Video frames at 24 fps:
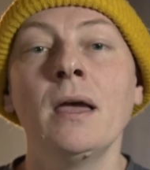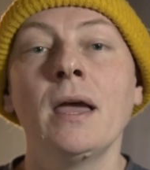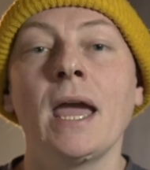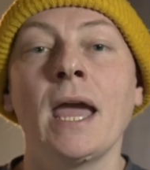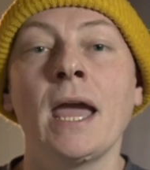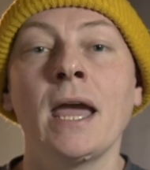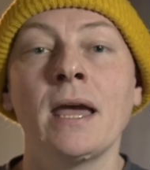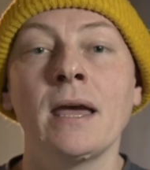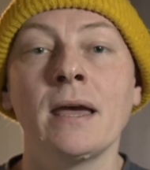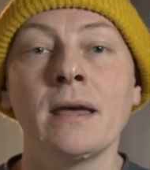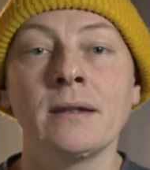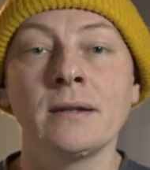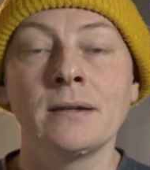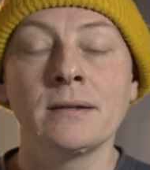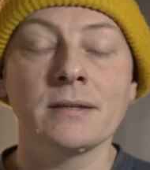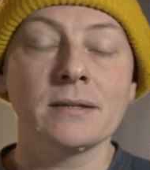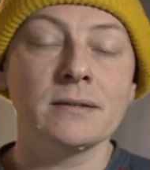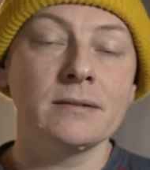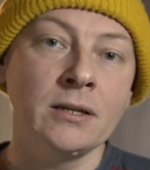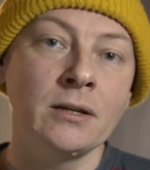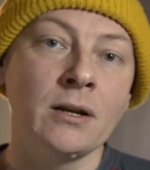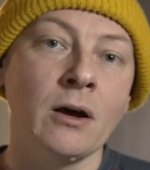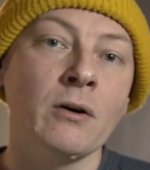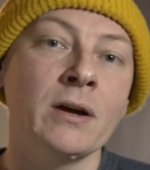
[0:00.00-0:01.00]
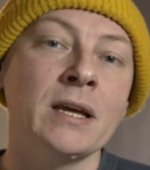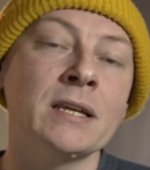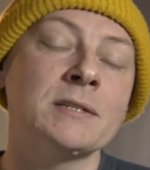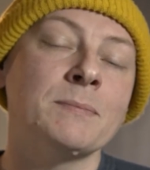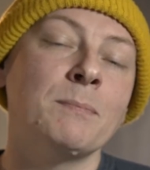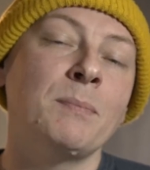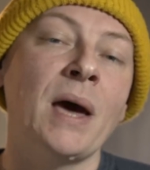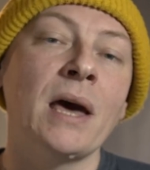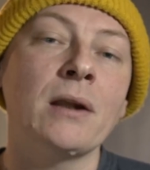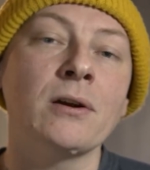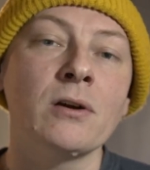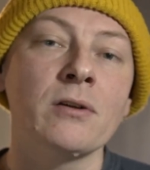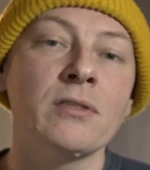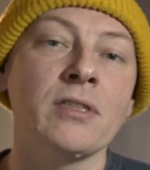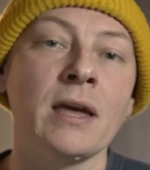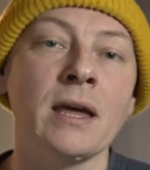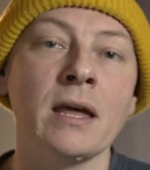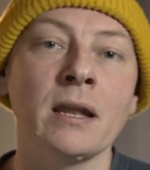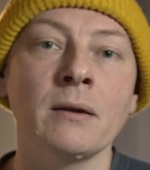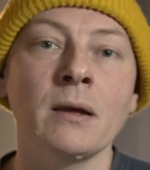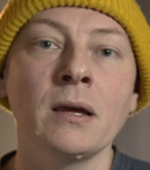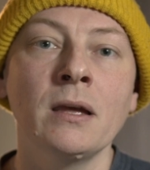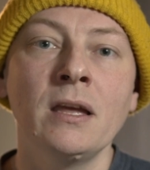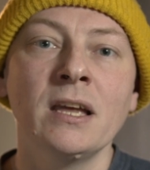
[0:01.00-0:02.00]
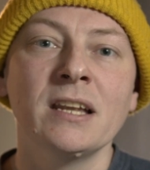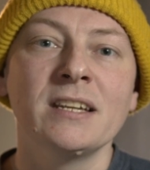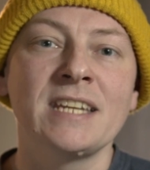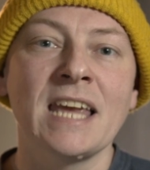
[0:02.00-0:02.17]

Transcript: And, you know, it's better than